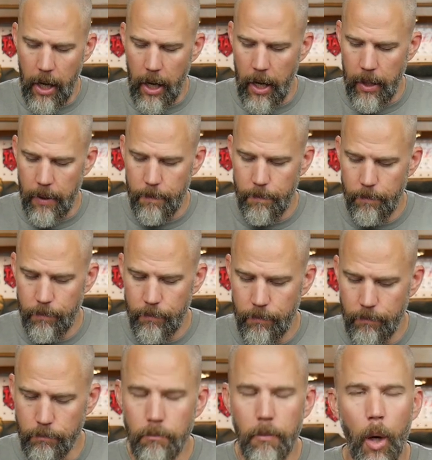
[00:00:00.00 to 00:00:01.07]
Um,
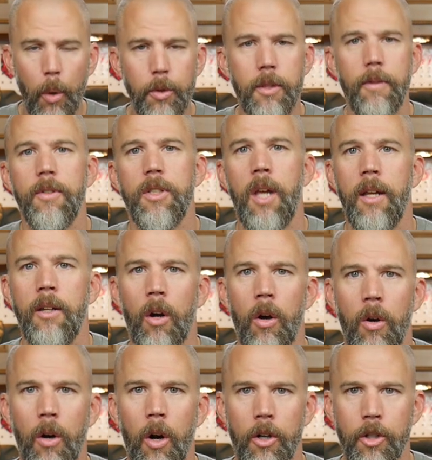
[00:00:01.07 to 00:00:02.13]
most of us had to
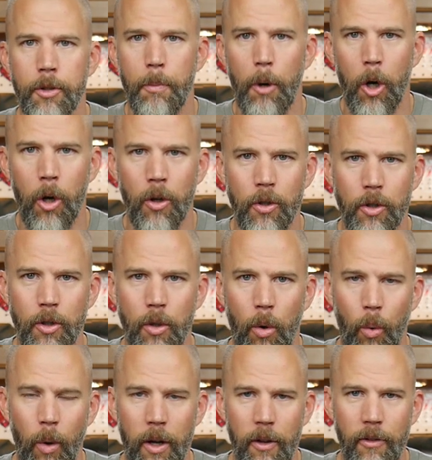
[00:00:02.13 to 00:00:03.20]
earn our spurs
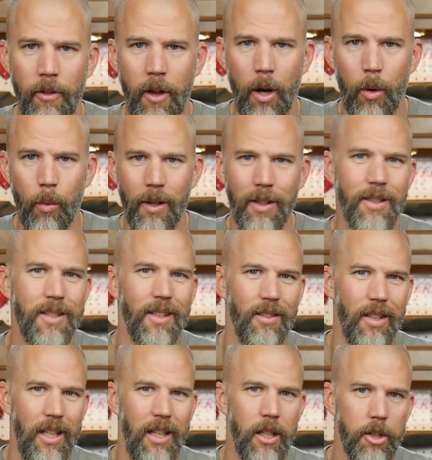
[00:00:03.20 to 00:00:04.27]
with uh,
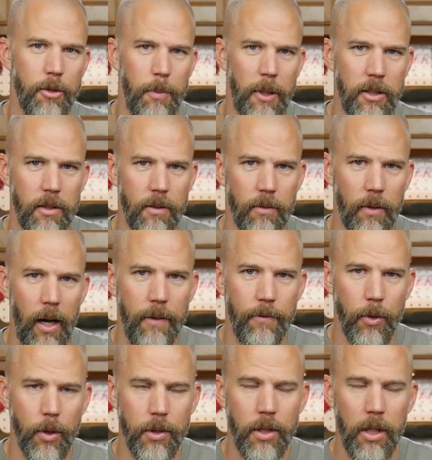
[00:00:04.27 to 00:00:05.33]
relatively inexpensive
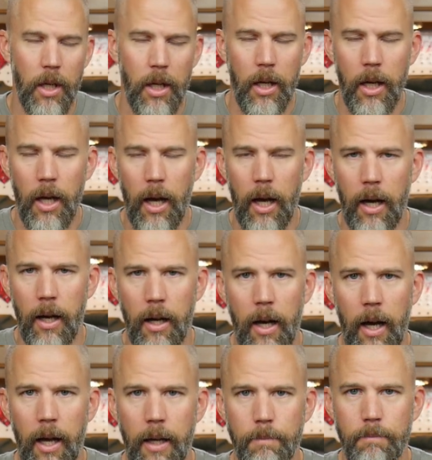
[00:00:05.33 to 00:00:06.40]
rifles. Uh,
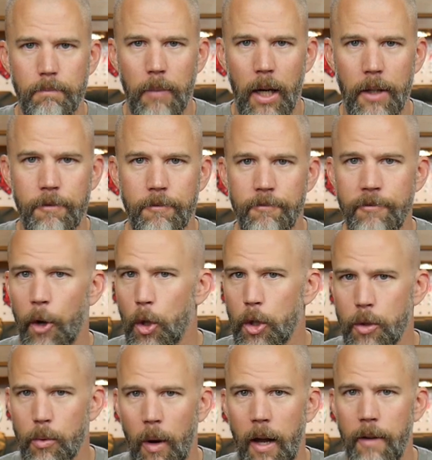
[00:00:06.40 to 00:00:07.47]
I my
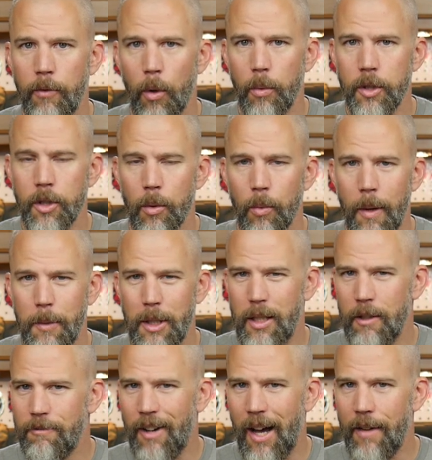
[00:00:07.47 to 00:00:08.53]
first rifle was a
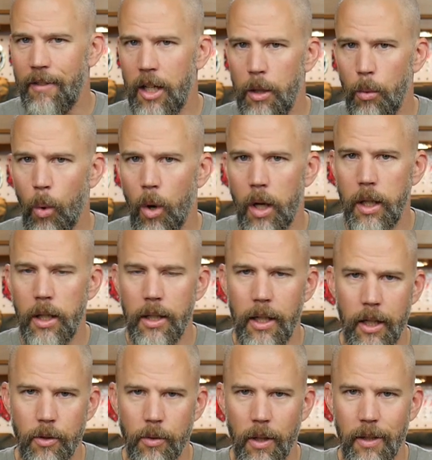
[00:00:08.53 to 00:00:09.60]
Remington five eighty-one, and
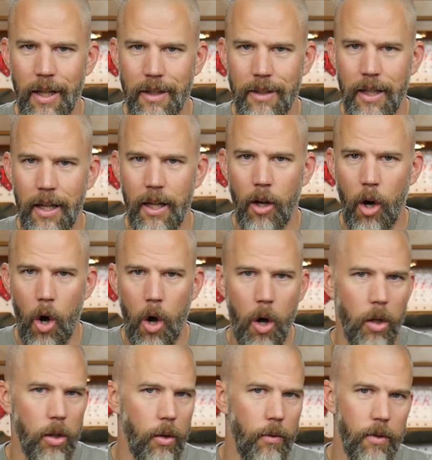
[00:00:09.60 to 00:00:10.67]
I drug that thing
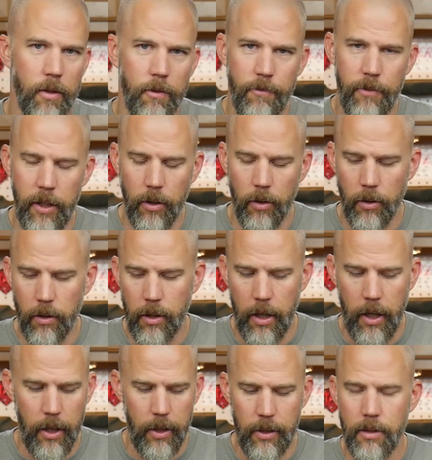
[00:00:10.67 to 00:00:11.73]
all over the field.
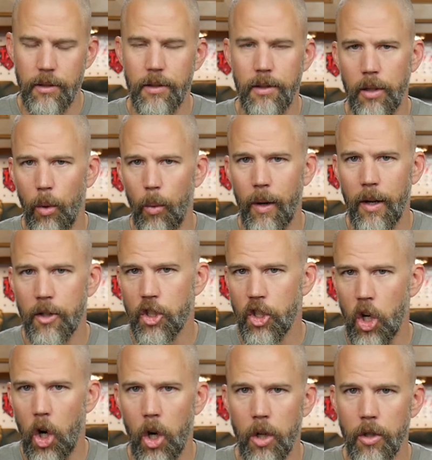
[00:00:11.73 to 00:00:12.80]
Uh, it still wears
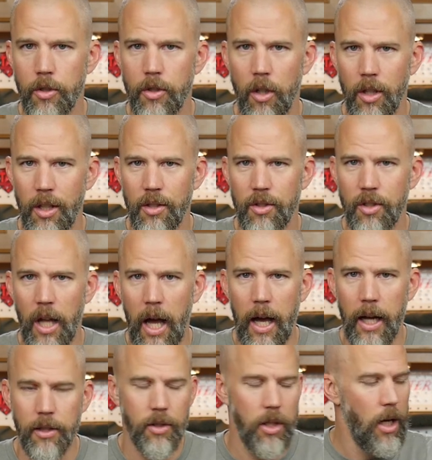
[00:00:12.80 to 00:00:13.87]
scars on its
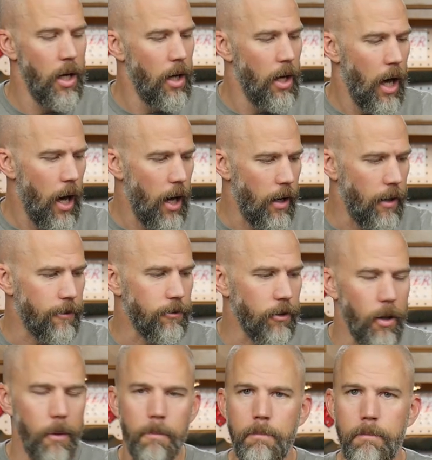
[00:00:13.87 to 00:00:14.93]
stocks uh,
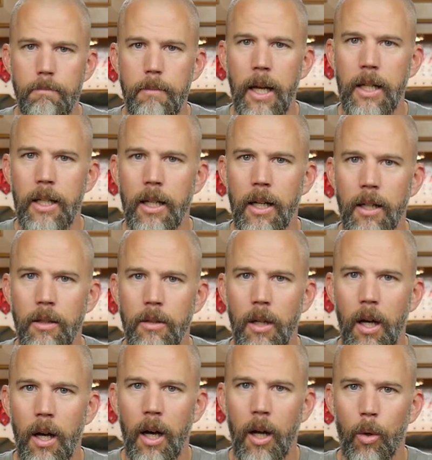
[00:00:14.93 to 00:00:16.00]
from many a,
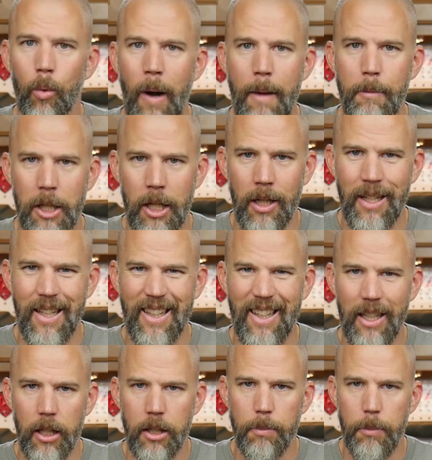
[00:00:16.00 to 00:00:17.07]
a rabbit hunting
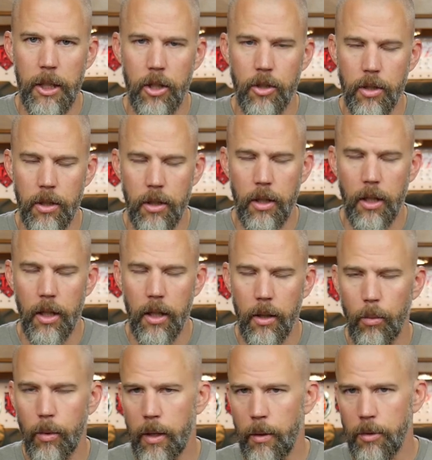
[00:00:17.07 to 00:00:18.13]
expedition uh,
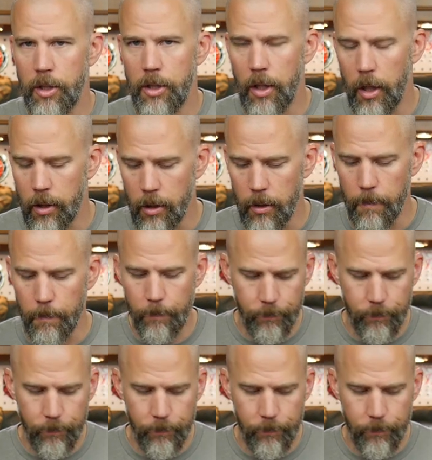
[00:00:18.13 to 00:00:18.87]
when I was younger.